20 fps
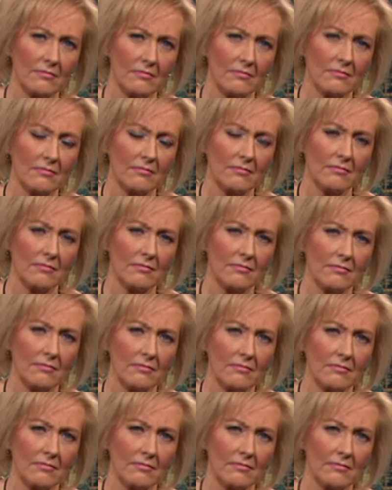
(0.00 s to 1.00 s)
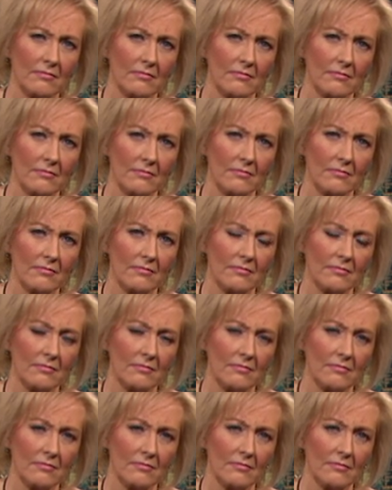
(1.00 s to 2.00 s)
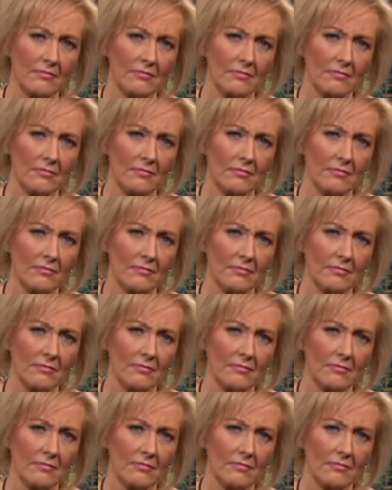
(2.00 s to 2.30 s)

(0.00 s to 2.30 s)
[no speech]